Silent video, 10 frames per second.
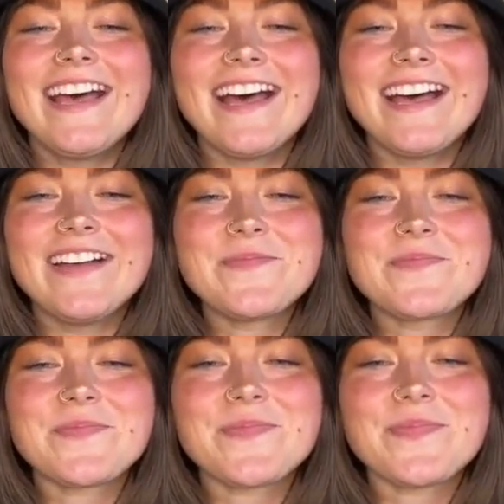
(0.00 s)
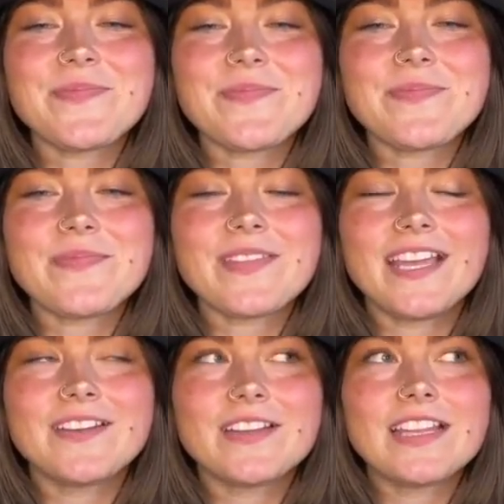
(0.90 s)

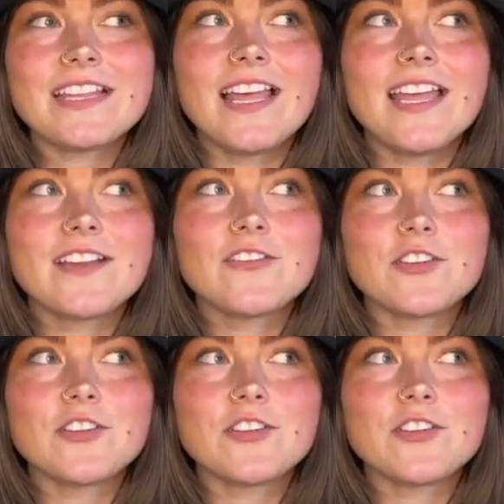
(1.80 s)
And really, like,